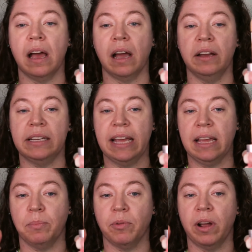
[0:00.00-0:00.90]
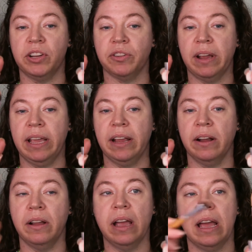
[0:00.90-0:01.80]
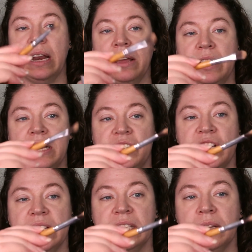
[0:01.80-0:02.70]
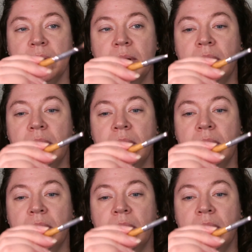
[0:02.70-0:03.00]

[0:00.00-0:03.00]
I'm gonna take a brush right here, and I'm gonna just